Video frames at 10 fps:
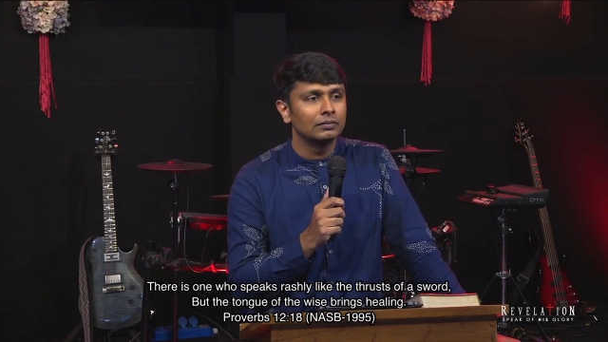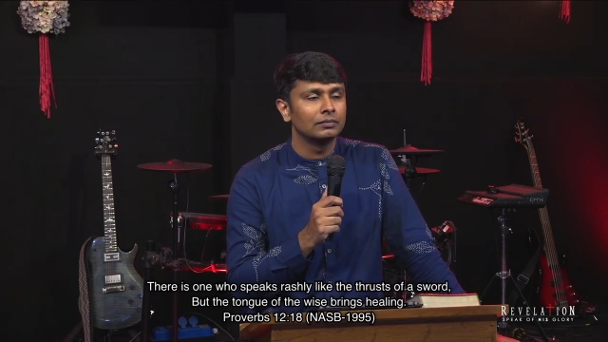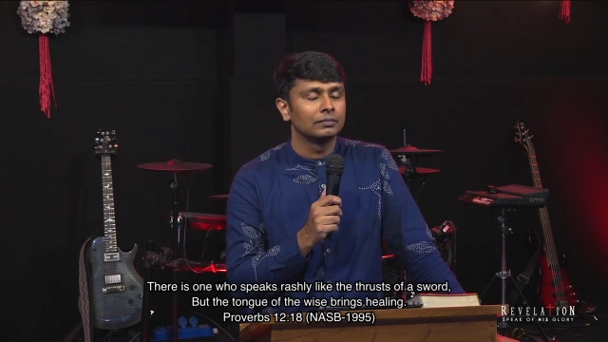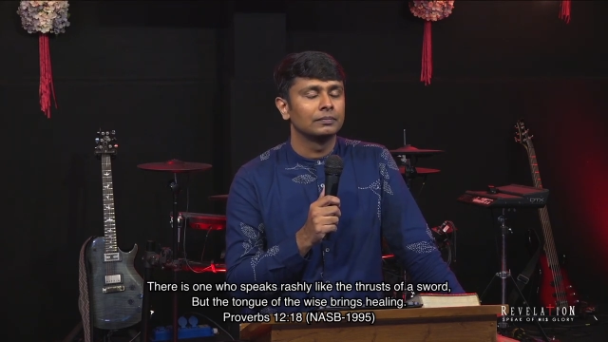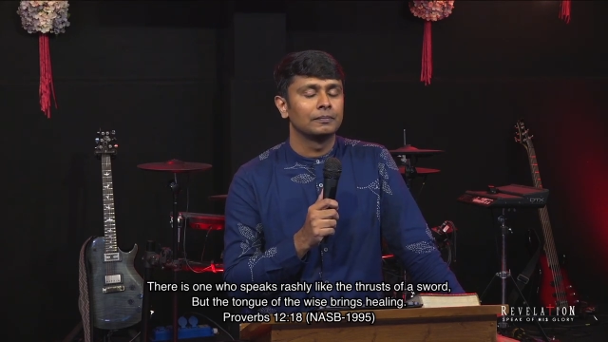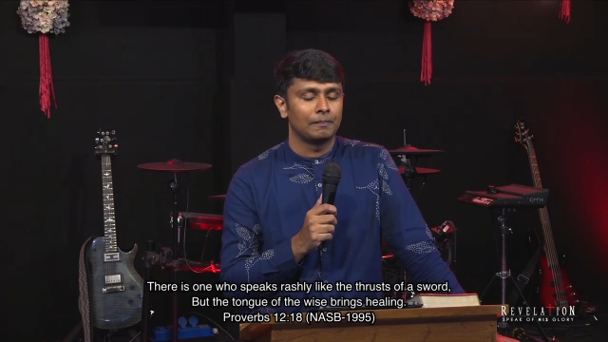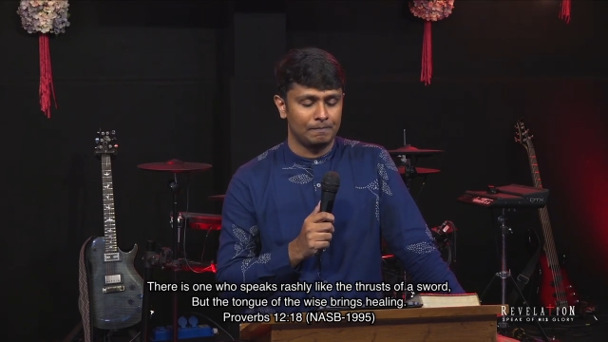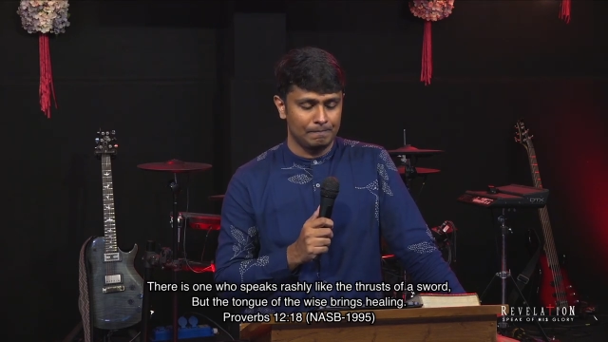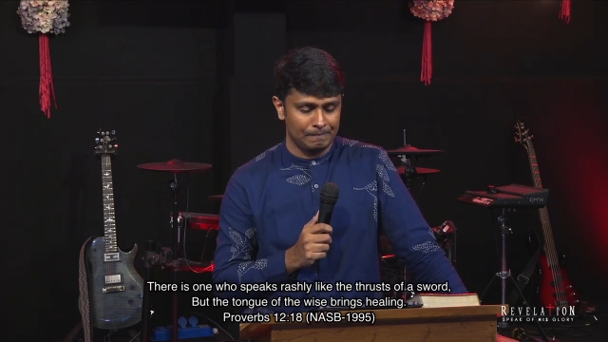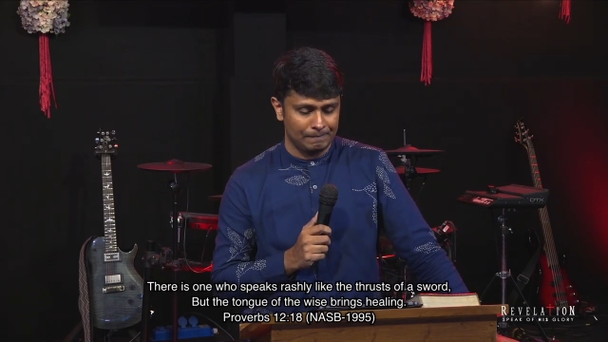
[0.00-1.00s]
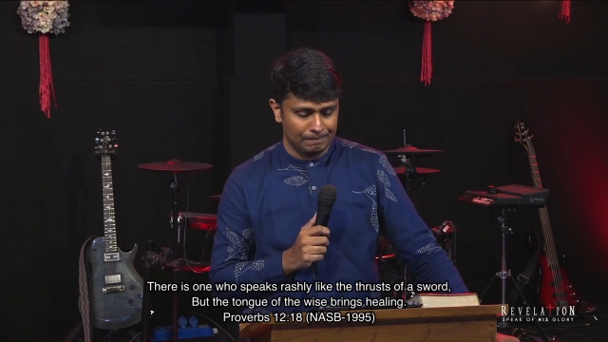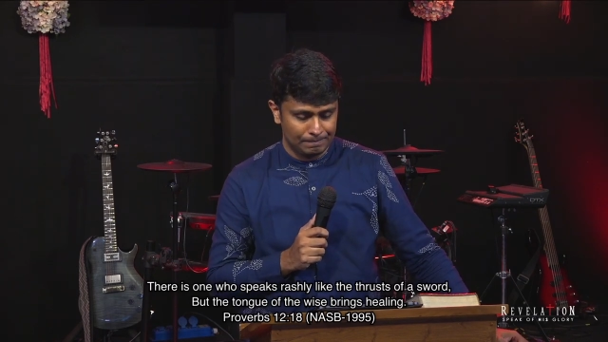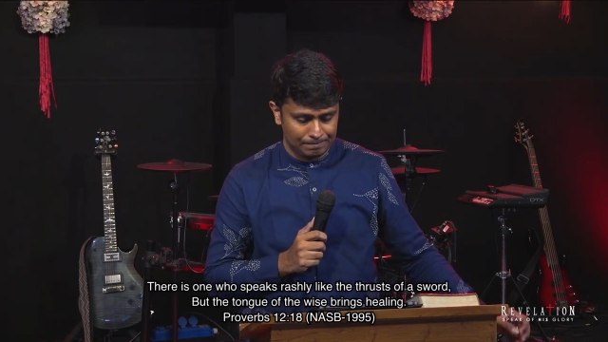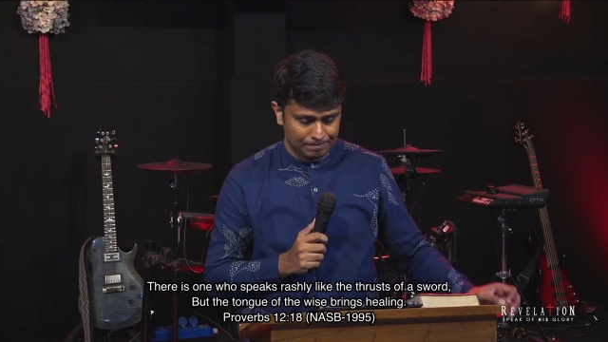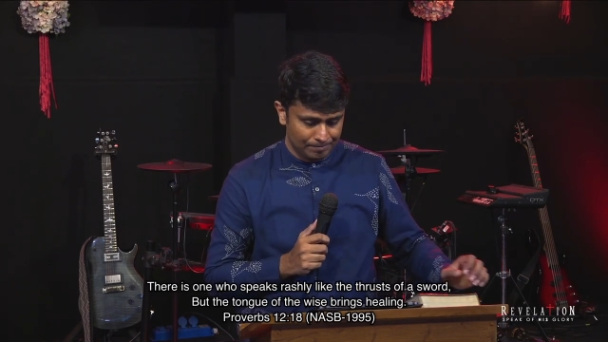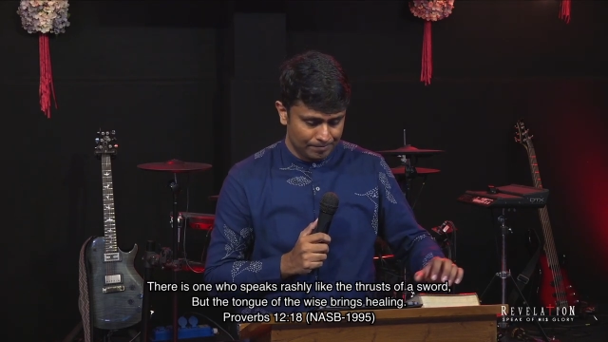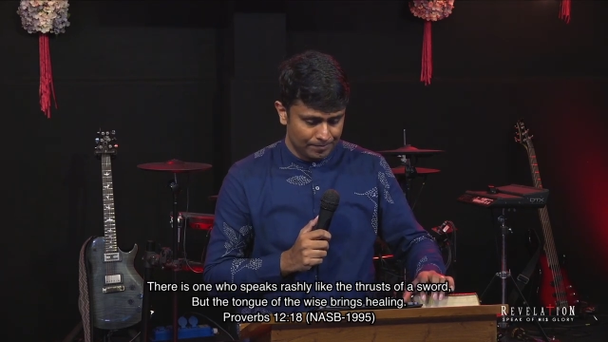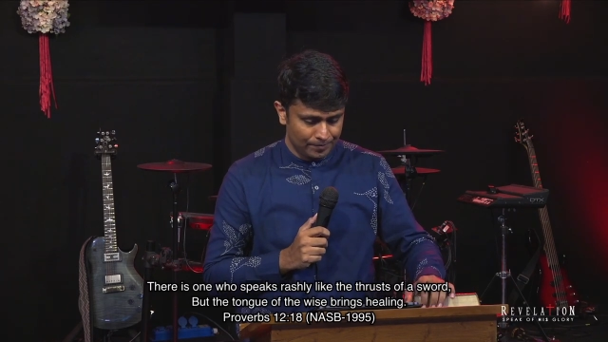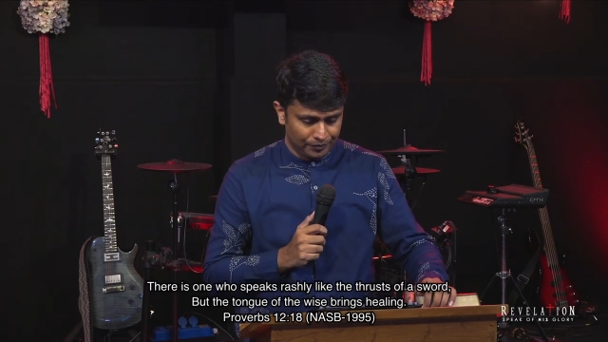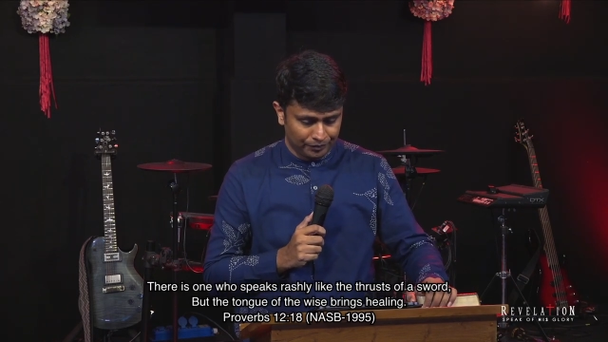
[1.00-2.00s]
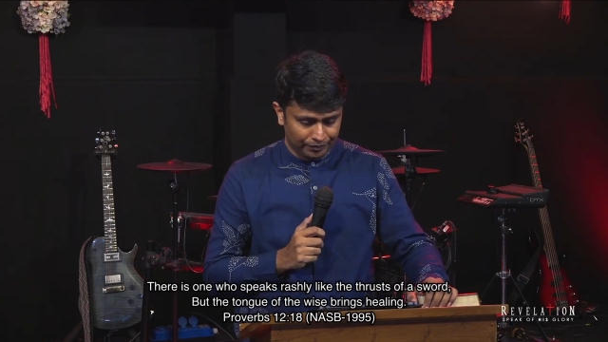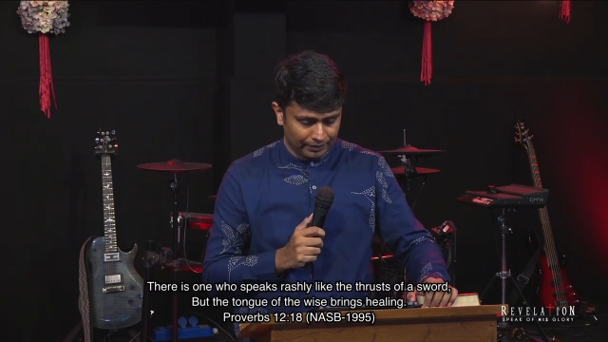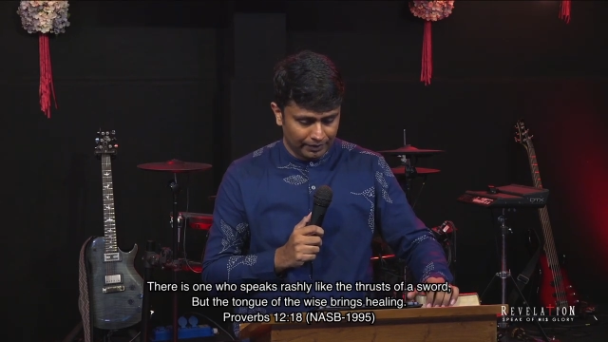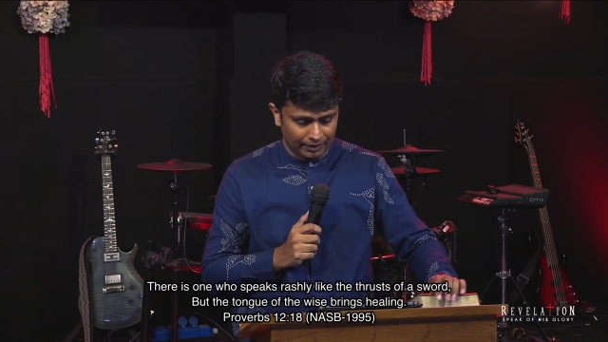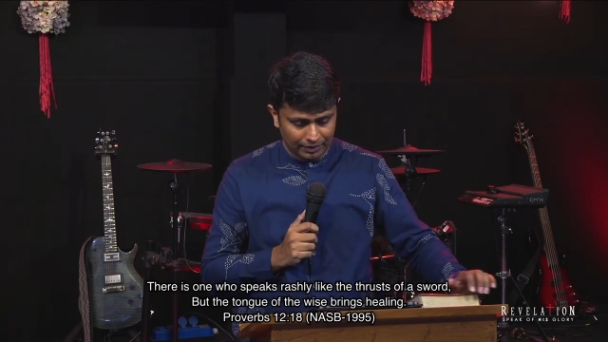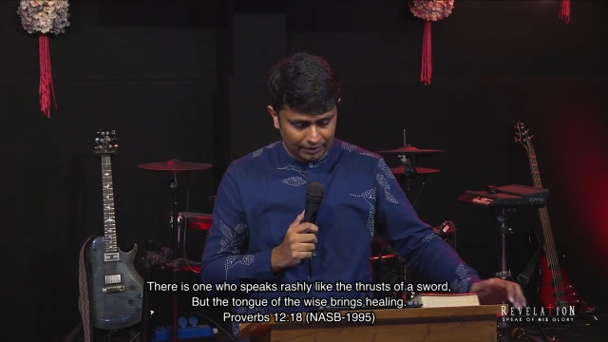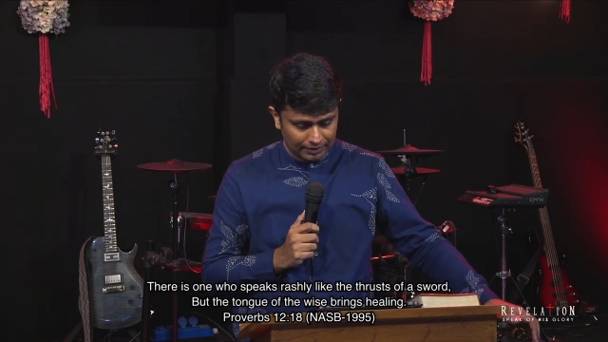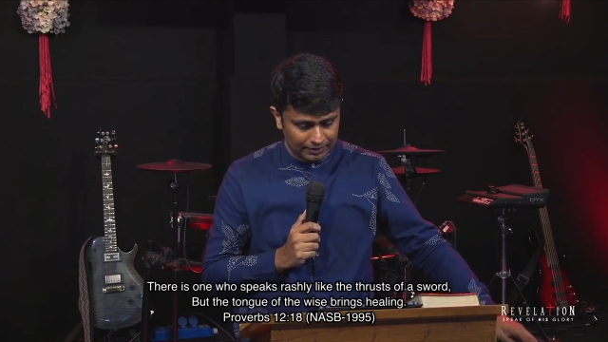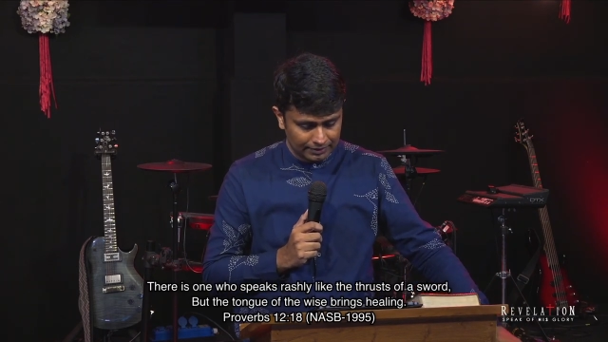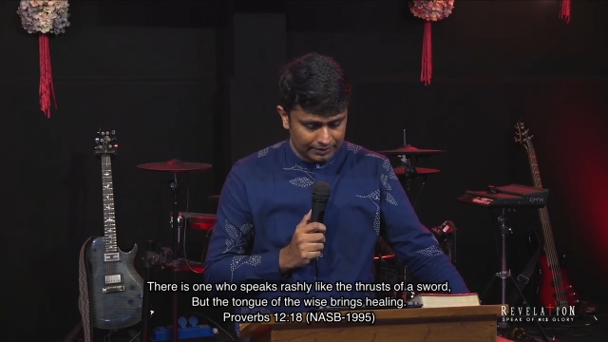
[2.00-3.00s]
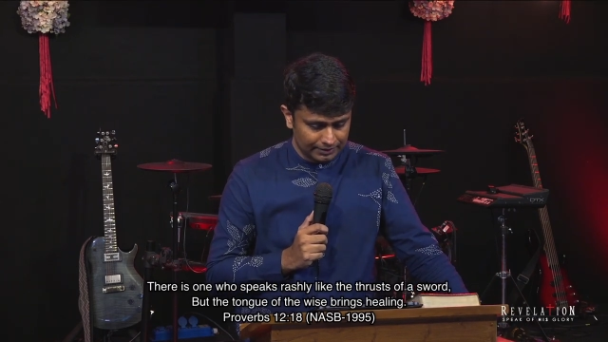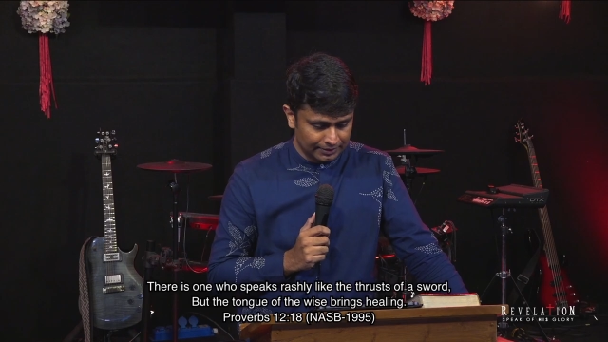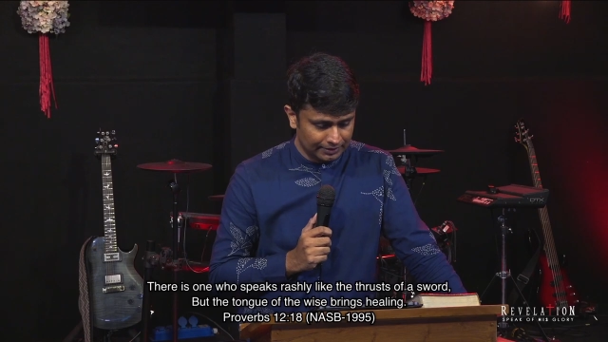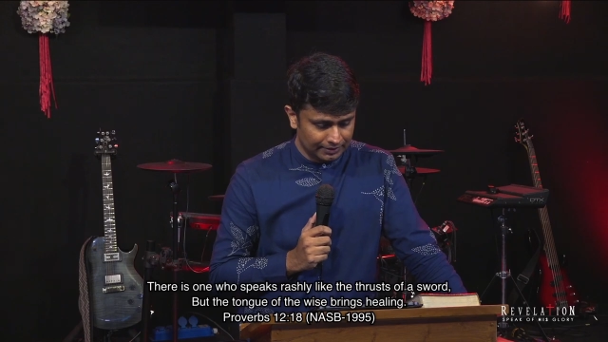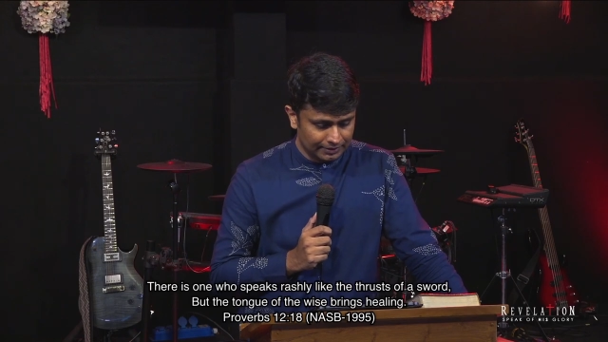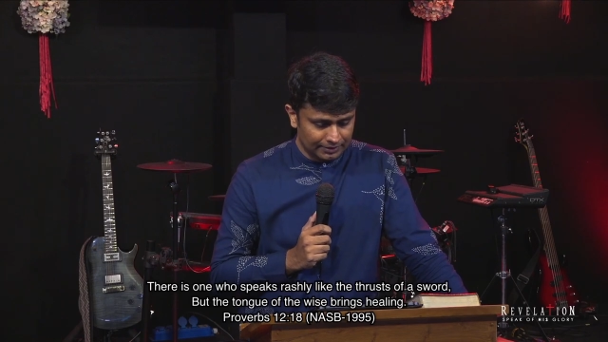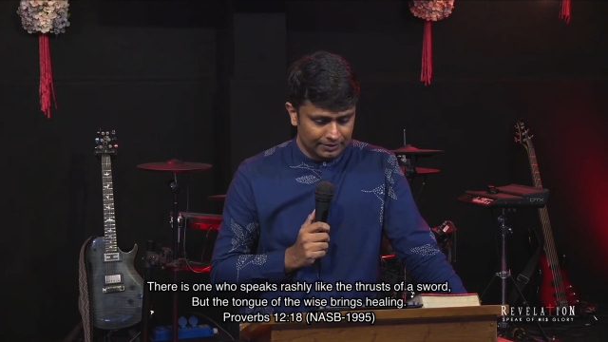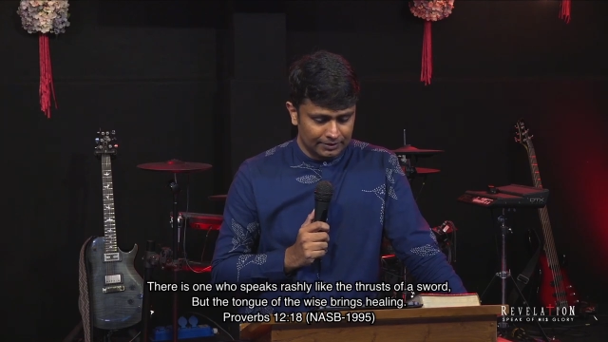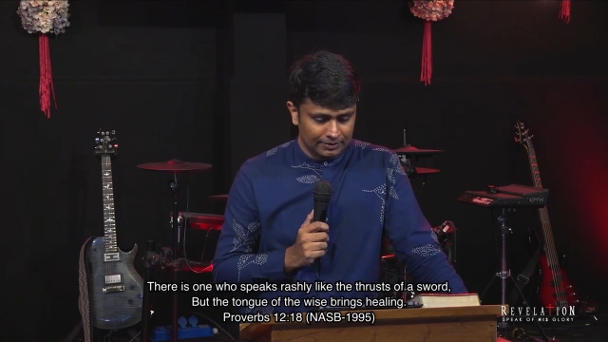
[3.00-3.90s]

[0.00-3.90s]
(silence)